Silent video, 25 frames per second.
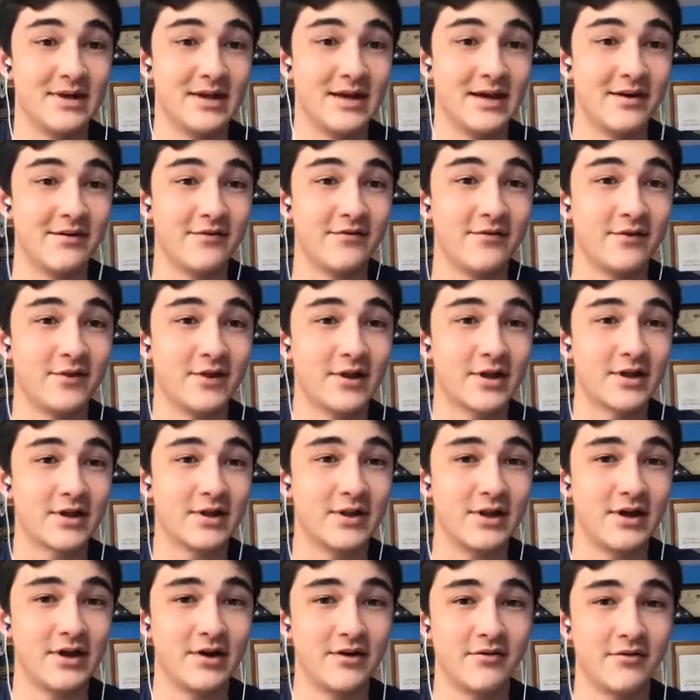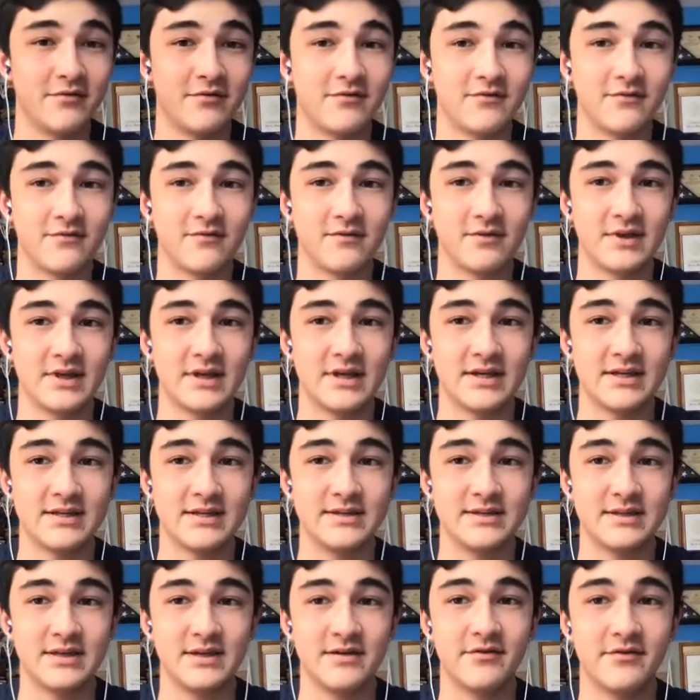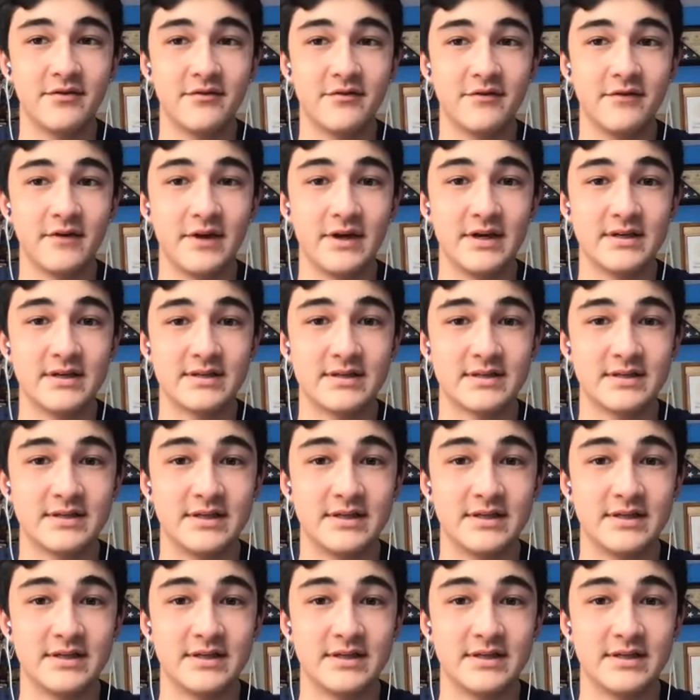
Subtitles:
I feel like a lot of kids even face